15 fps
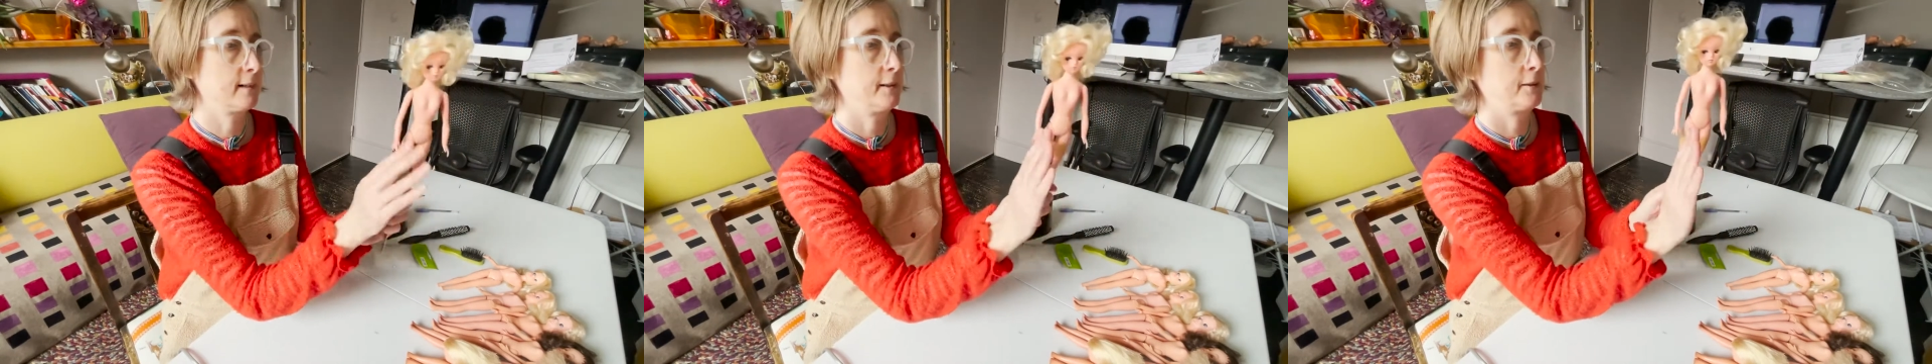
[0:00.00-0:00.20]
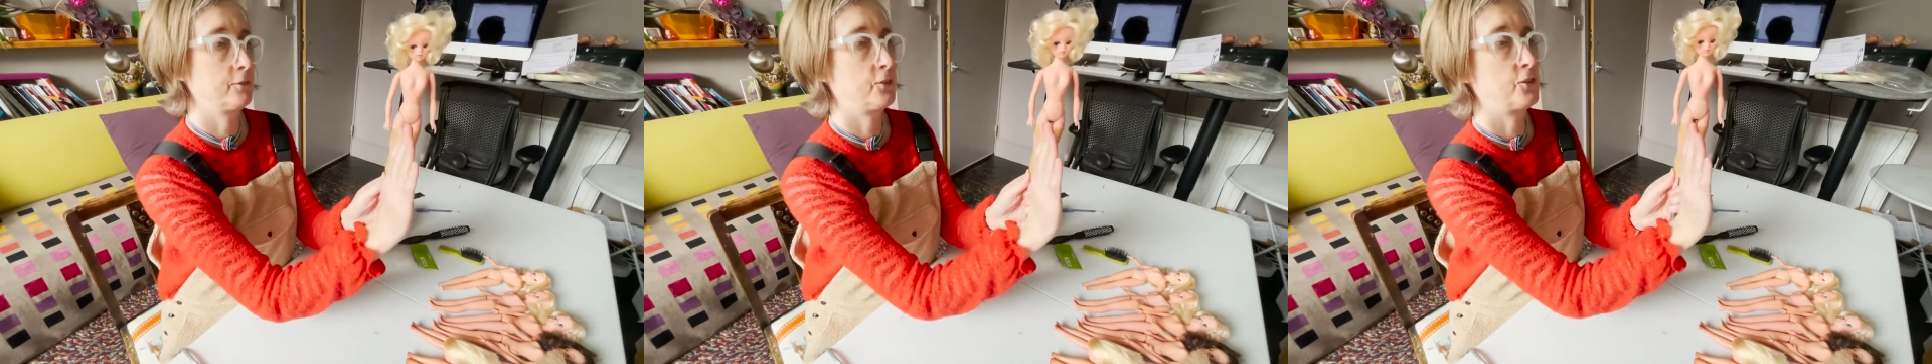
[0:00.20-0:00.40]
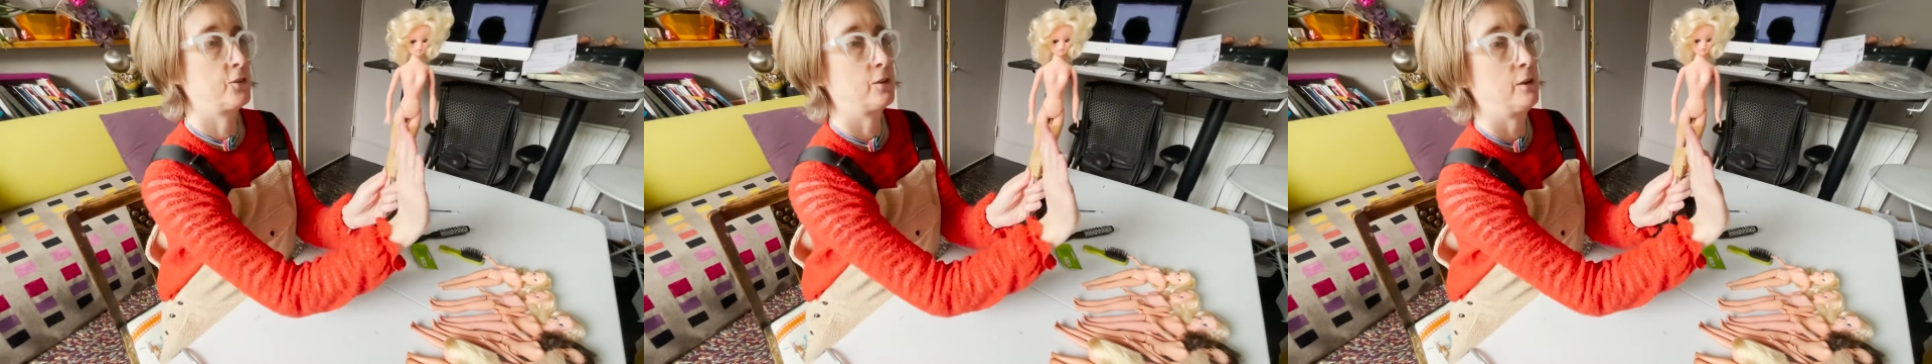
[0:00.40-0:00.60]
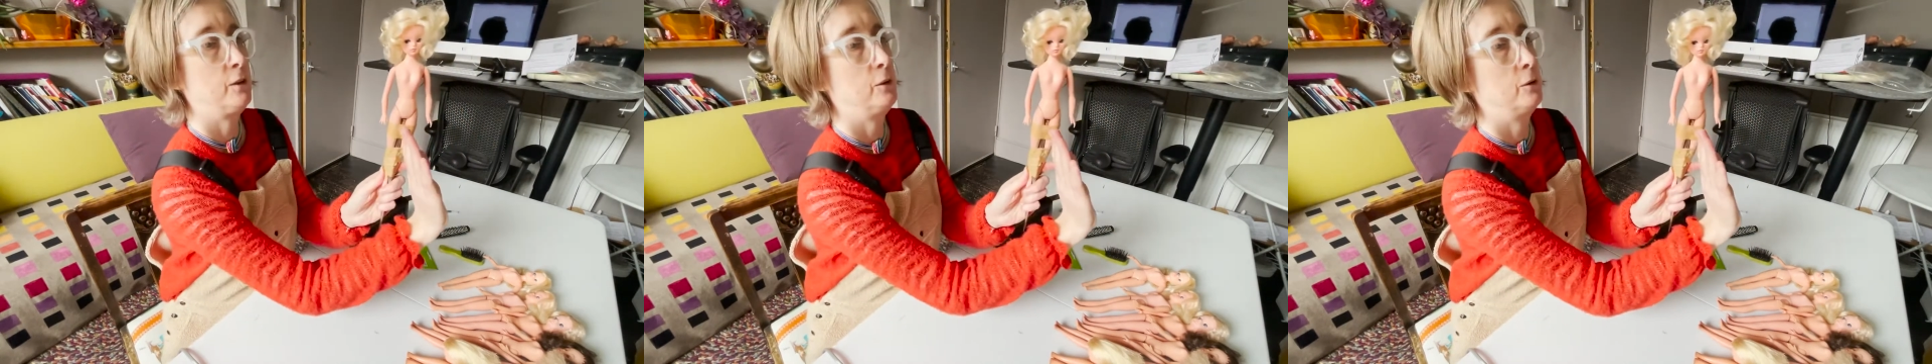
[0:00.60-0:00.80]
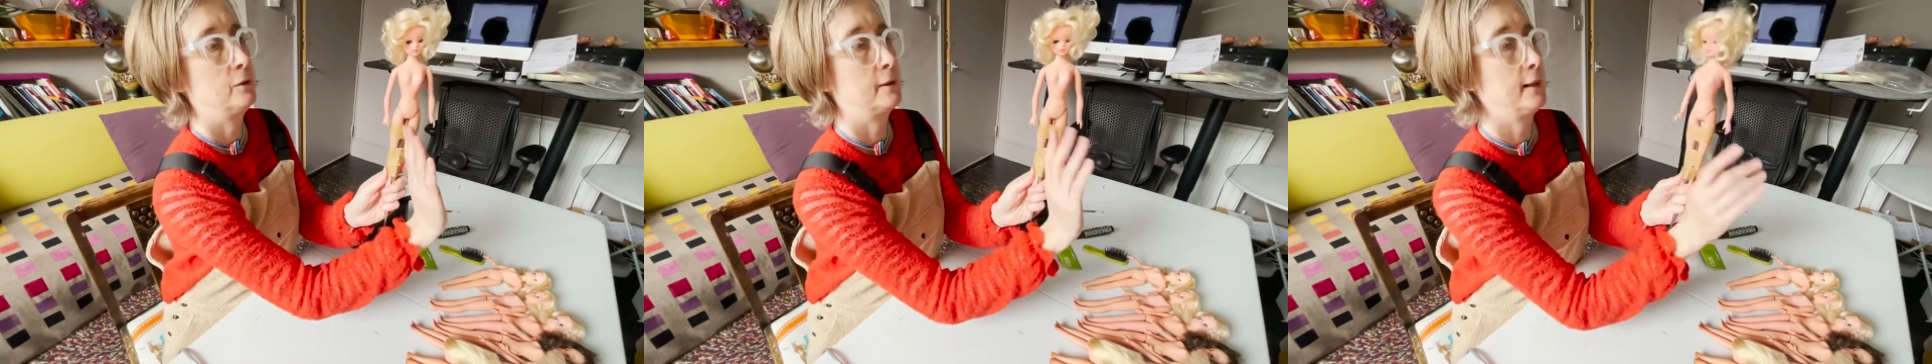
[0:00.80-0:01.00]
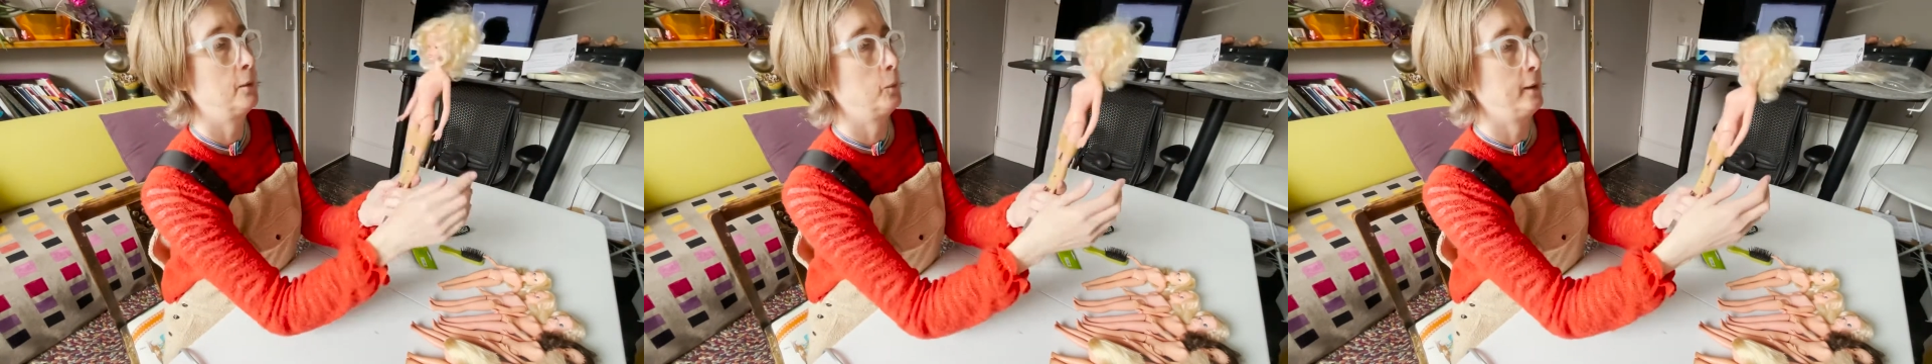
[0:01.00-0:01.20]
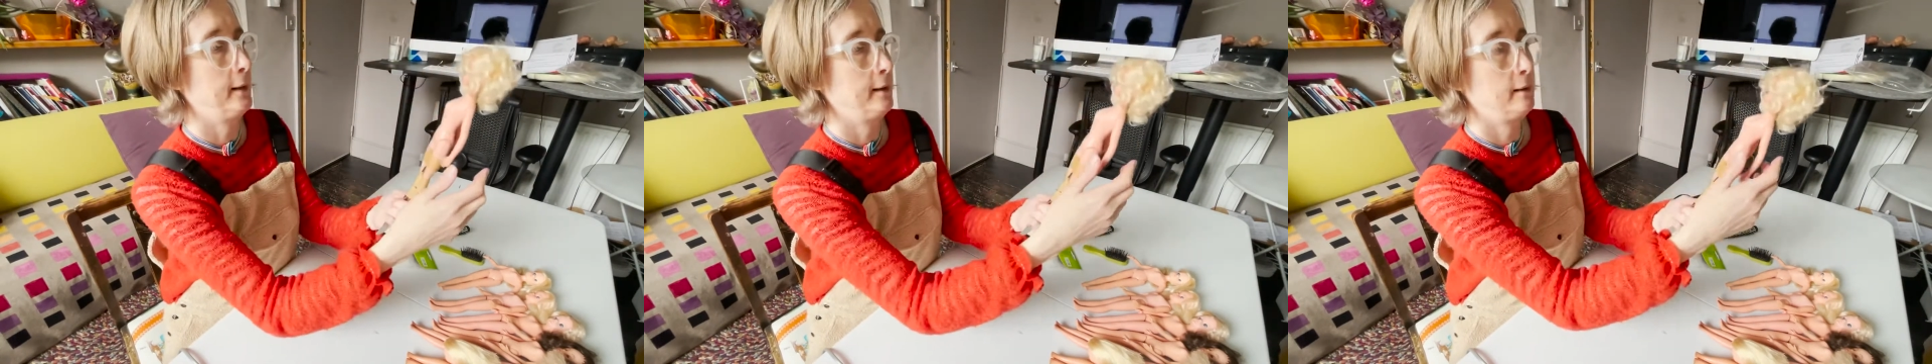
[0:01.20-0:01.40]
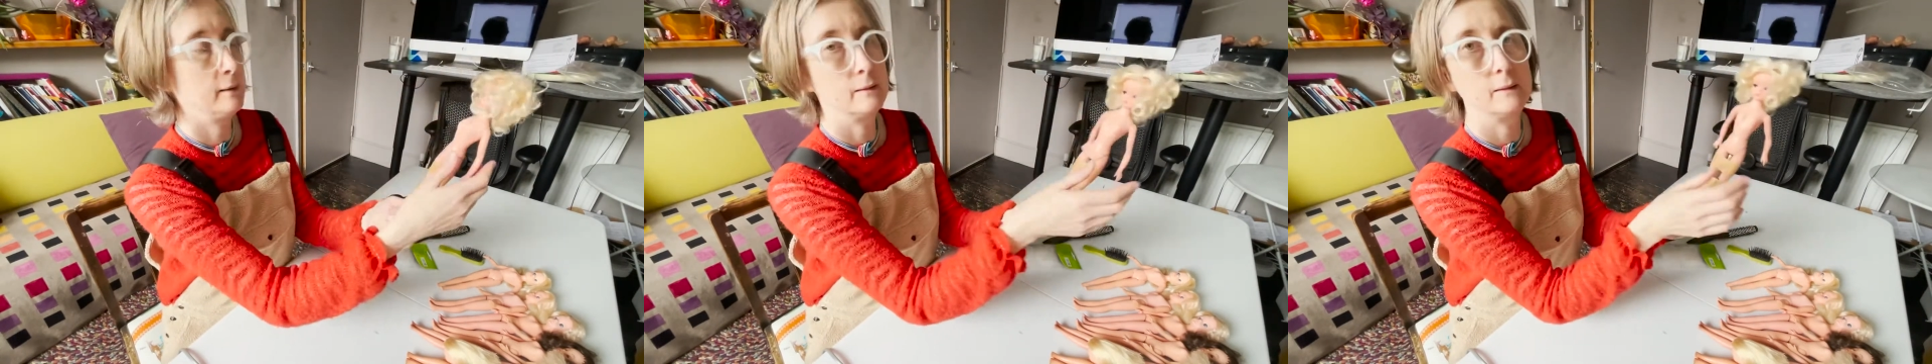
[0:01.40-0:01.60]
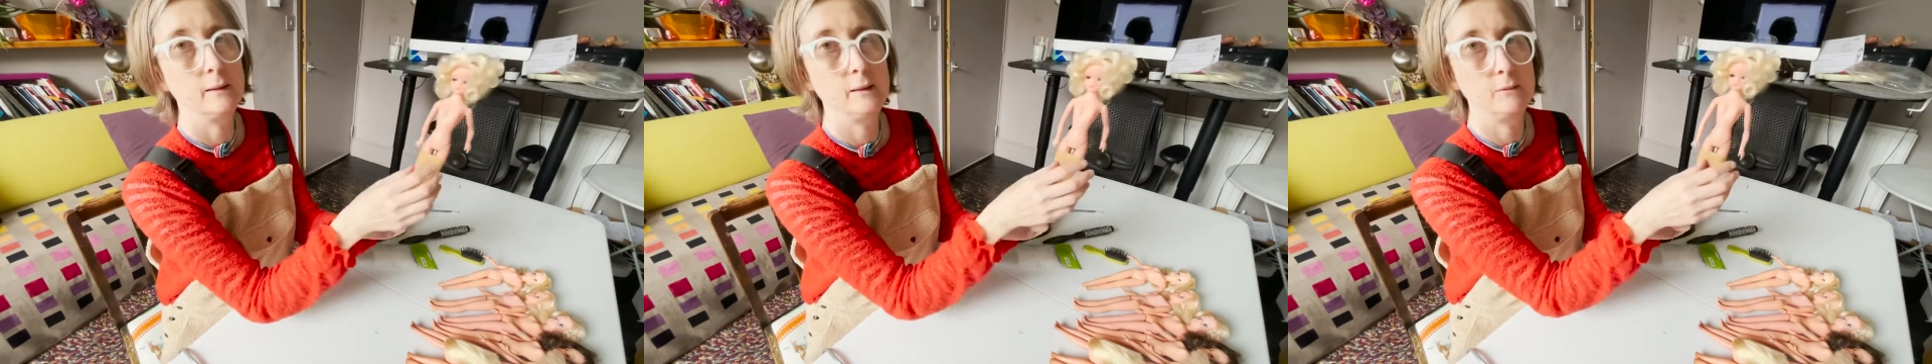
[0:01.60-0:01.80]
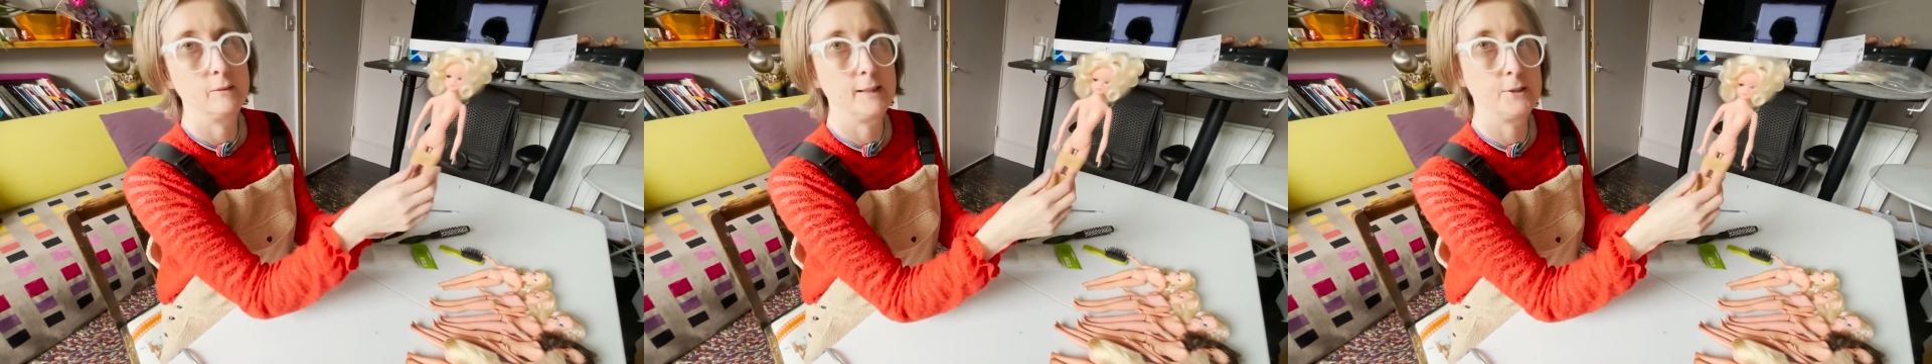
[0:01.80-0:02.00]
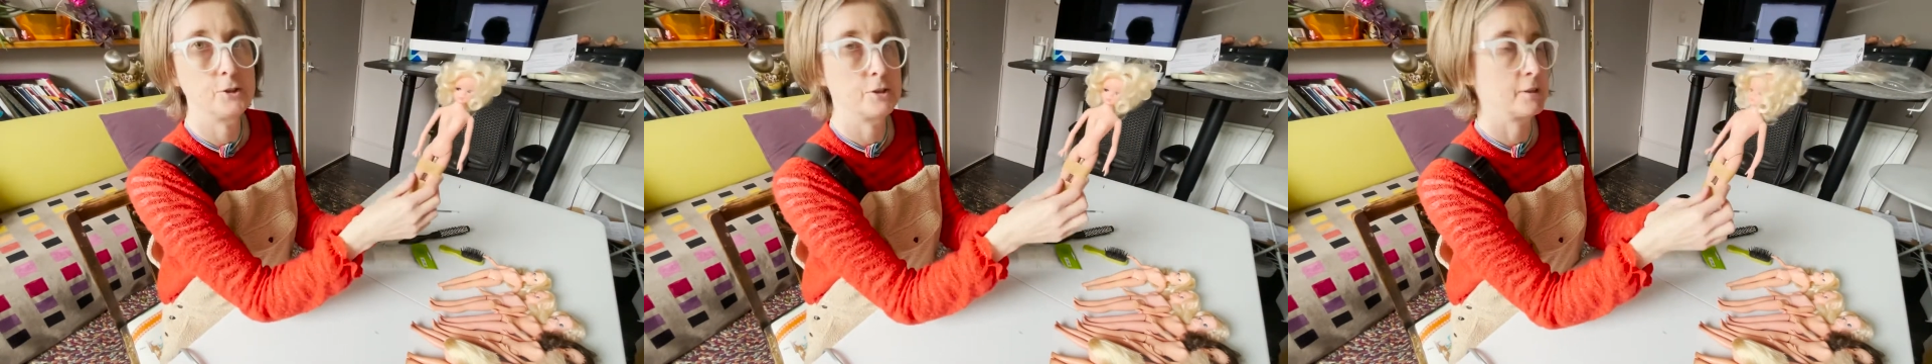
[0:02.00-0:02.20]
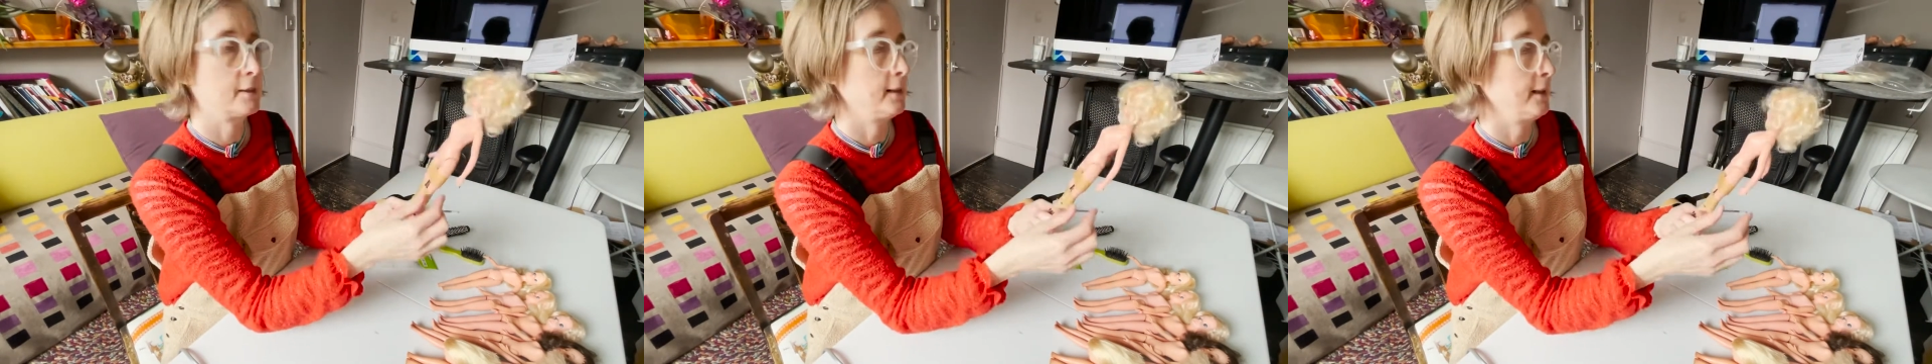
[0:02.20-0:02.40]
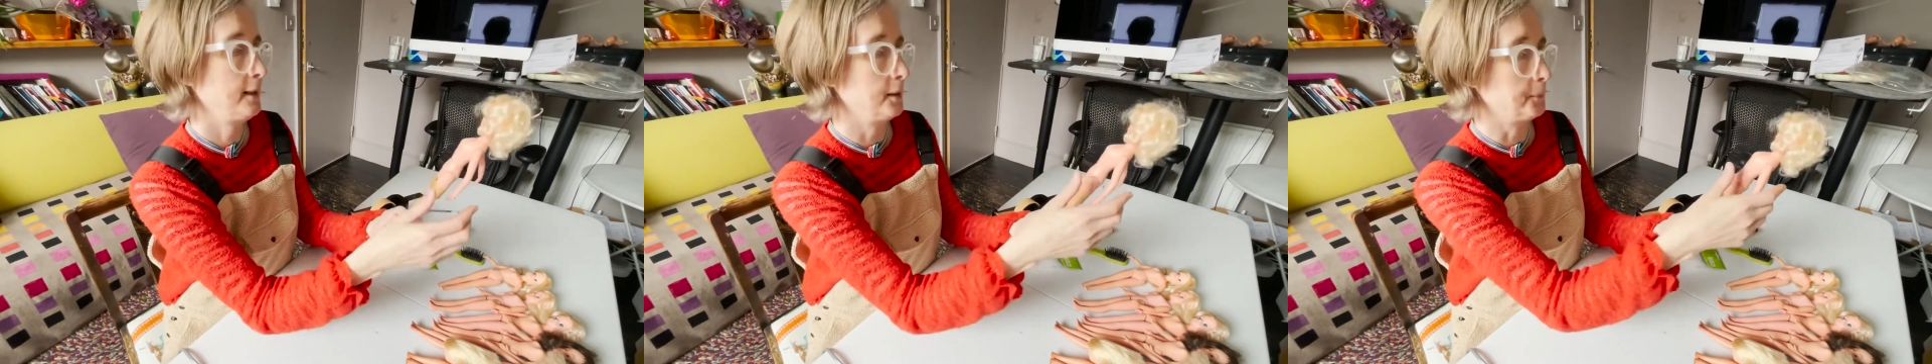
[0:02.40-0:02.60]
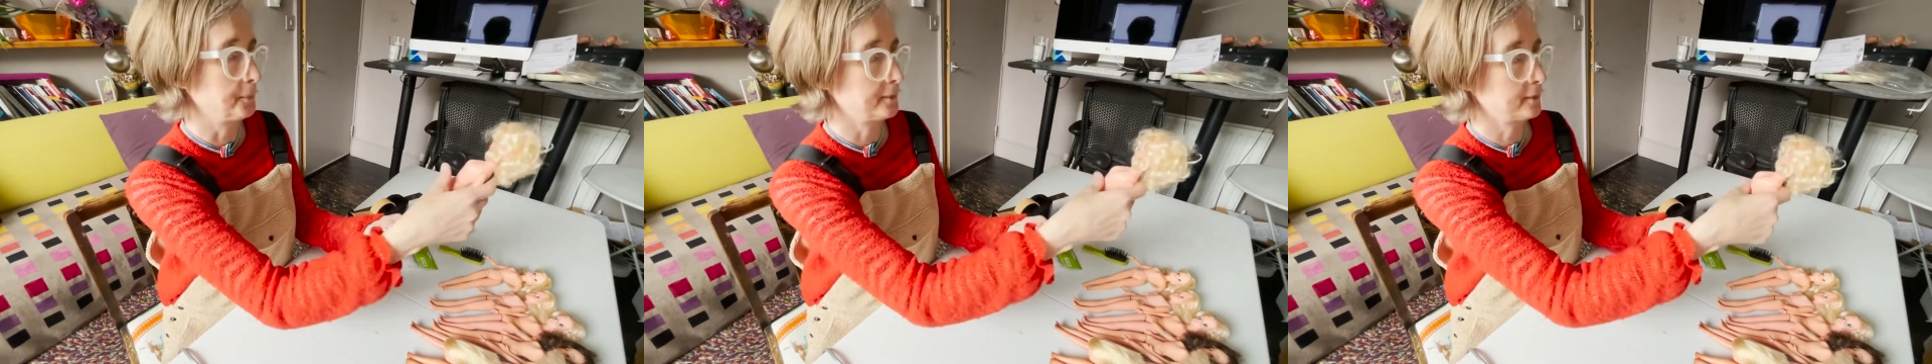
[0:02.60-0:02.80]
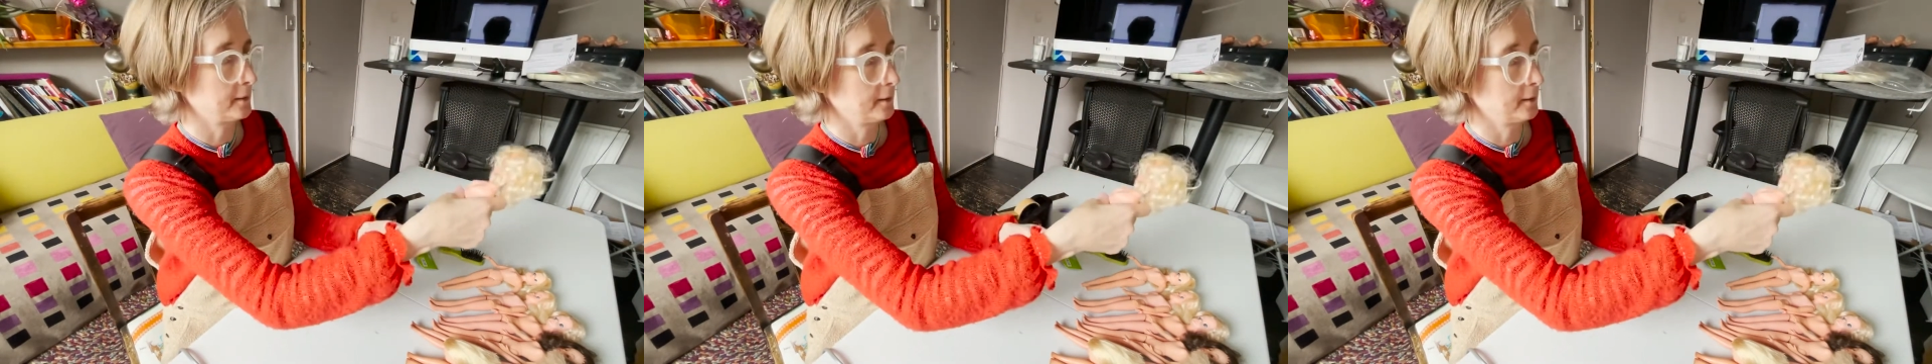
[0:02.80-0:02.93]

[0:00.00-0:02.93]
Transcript: of skewed that way in relation to the hips.